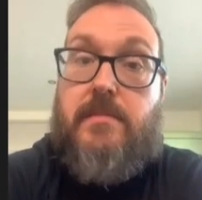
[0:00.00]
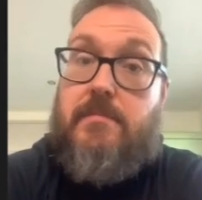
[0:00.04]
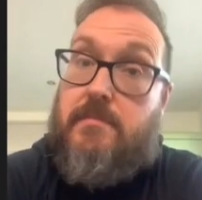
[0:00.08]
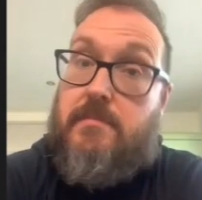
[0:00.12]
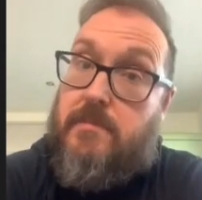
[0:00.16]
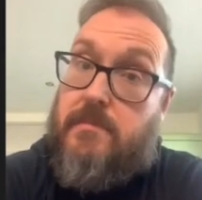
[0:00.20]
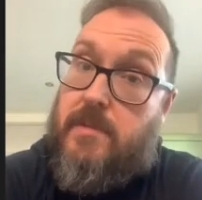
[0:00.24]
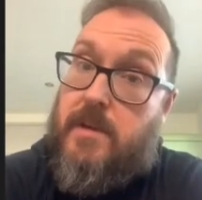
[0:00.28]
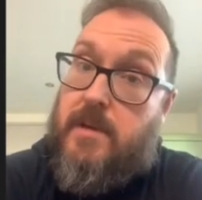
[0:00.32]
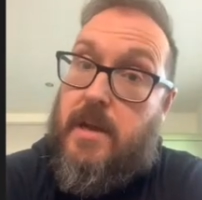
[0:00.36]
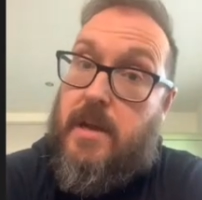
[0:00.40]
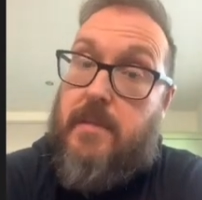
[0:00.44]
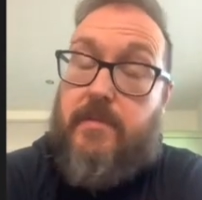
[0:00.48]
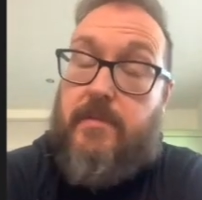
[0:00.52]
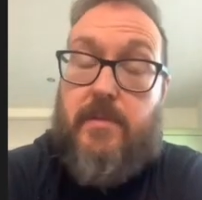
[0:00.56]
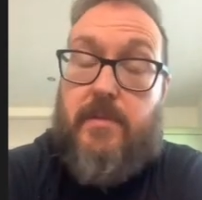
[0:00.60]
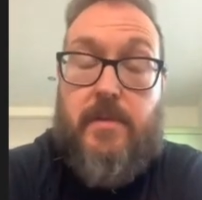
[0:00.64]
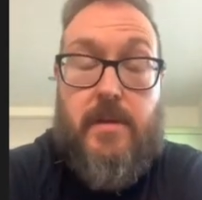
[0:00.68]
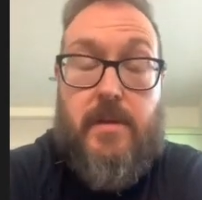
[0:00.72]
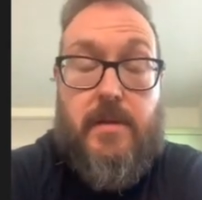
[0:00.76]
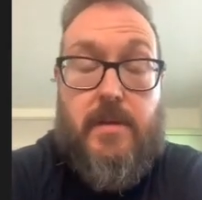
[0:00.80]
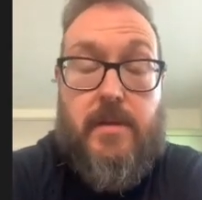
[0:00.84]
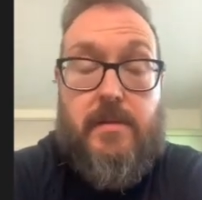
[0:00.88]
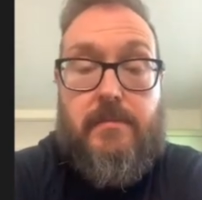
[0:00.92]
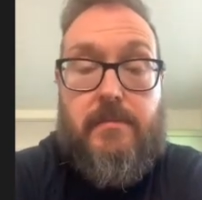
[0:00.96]
You never
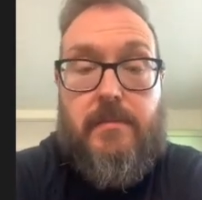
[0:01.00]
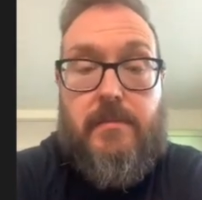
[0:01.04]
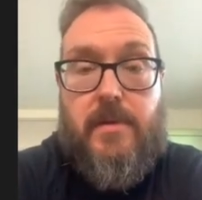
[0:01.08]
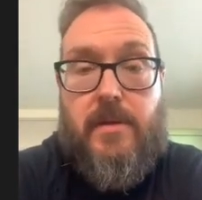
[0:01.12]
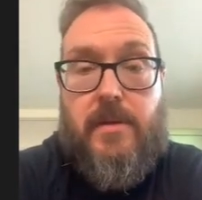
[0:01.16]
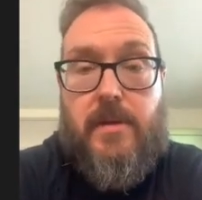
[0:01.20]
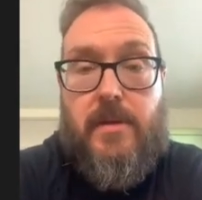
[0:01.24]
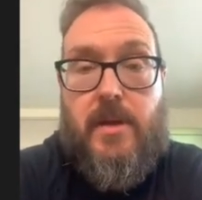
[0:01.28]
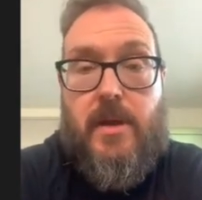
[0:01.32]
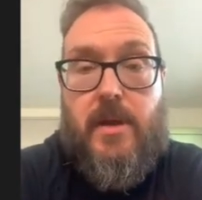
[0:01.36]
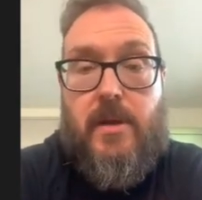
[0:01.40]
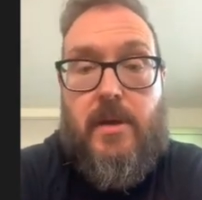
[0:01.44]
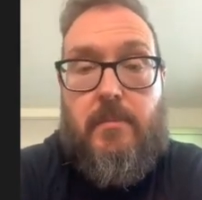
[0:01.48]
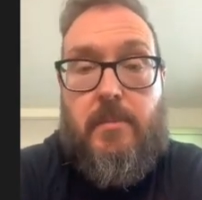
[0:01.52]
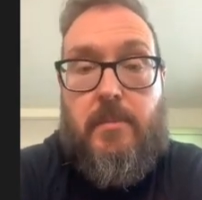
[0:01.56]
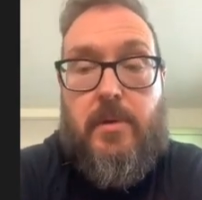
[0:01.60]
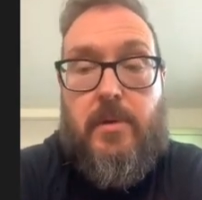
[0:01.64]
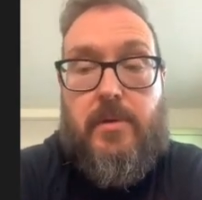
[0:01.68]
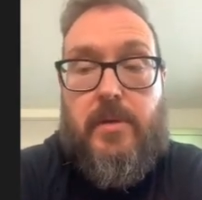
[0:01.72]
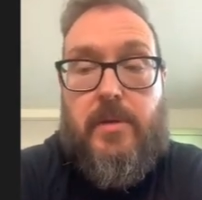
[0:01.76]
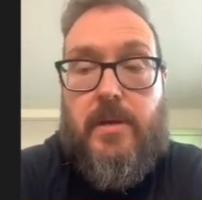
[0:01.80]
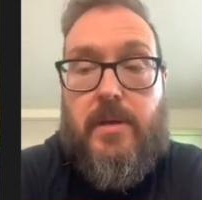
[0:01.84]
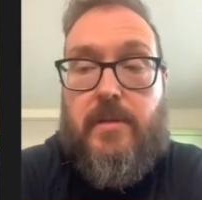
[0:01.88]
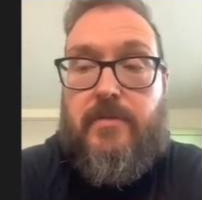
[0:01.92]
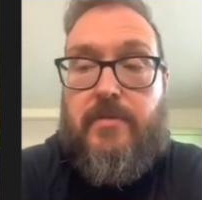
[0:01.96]
know.
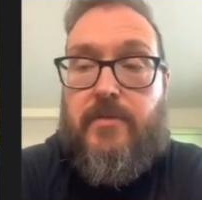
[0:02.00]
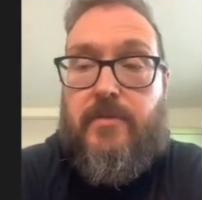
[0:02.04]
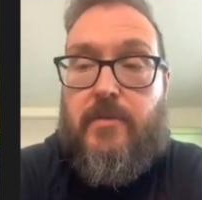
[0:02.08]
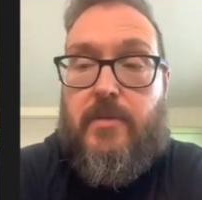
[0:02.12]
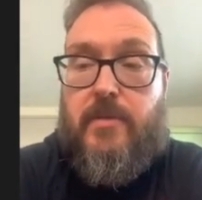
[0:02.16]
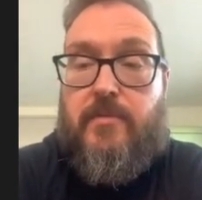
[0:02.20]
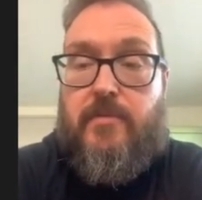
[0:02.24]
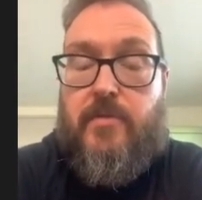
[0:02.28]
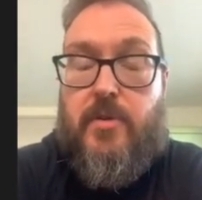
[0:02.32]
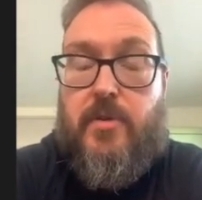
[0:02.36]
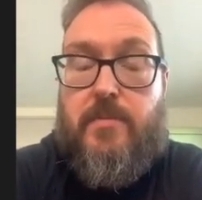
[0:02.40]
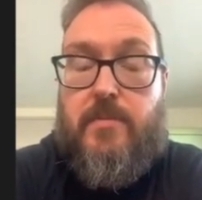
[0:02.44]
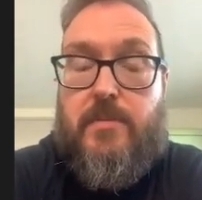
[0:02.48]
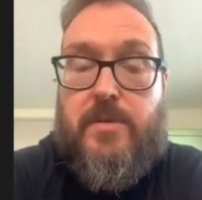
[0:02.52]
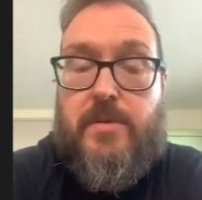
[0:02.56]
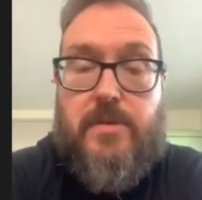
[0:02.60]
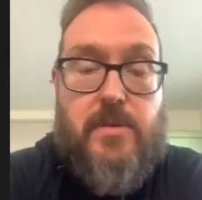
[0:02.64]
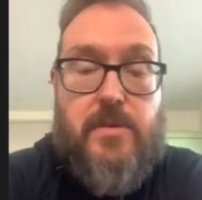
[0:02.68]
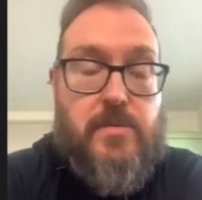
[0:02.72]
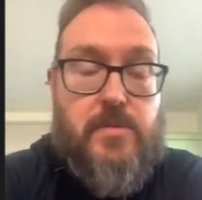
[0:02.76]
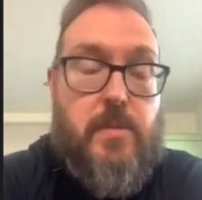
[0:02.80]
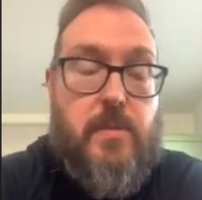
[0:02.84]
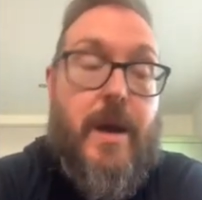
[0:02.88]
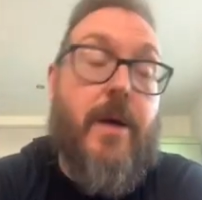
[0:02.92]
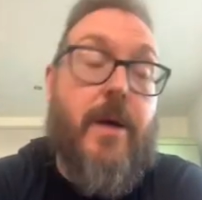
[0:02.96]
But from the rumours
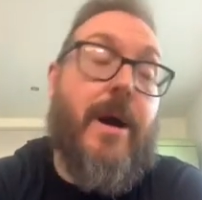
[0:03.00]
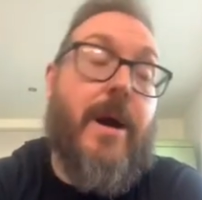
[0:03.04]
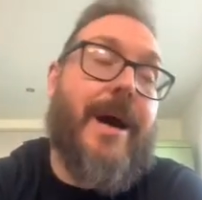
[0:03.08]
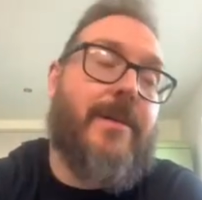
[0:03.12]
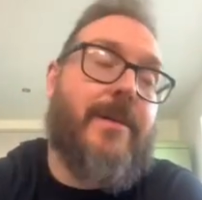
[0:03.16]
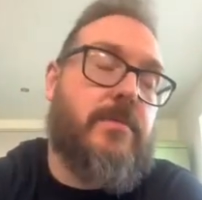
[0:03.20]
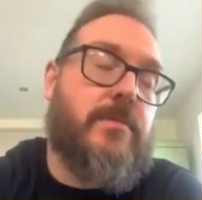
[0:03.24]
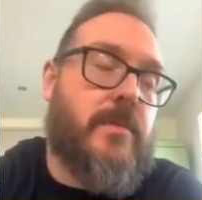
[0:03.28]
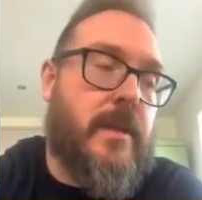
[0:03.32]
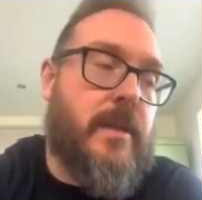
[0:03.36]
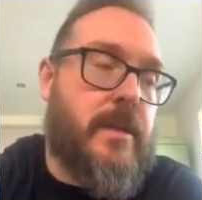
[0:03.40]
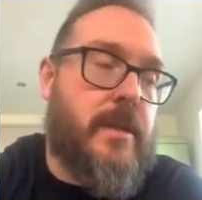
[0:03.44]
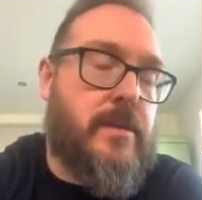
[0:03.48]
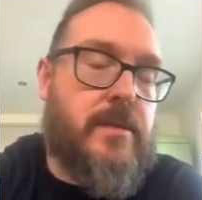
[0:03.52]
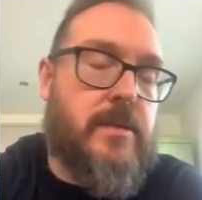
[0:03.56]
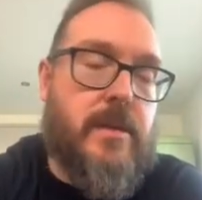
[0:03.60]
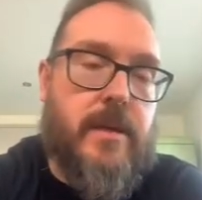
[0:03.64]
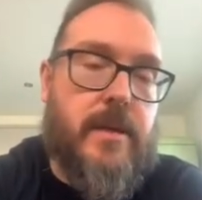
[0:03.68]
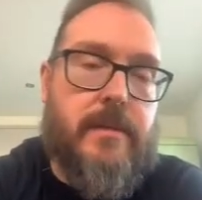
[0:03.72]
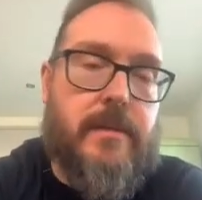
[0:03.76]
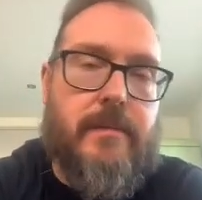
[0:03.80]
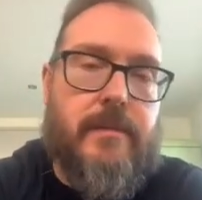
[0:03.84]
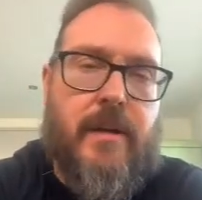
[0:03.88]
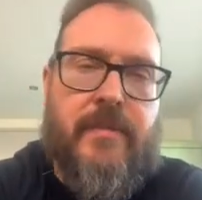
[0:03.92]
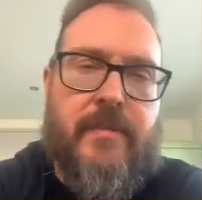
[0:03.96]
as well, there's
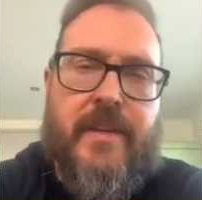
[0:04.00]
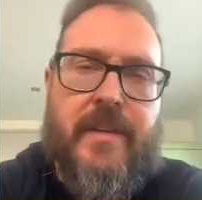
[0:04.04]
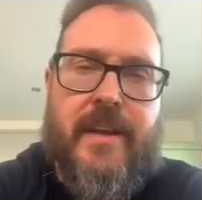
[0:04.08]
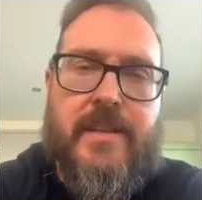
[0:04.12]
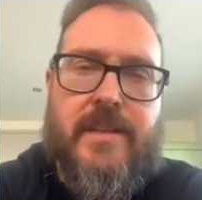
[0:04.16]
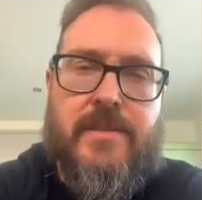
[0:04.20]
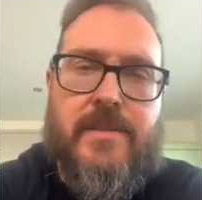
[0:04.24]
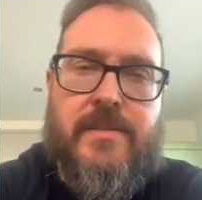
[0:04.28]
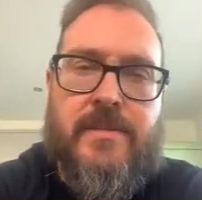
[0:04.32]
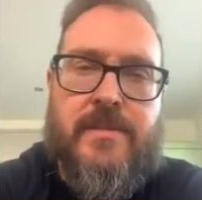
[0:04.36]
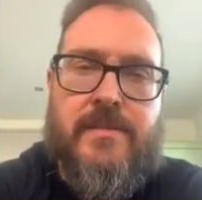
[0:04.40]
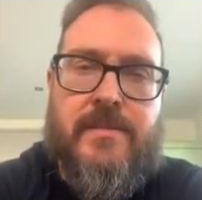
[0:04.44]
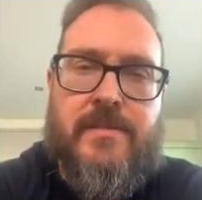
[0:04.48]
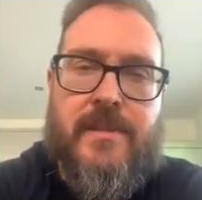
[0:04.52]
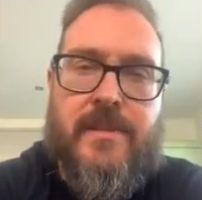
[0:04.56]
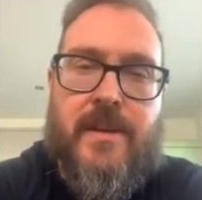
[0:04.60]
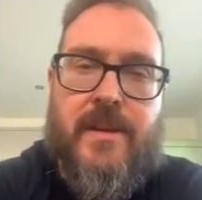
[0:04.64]
I think it's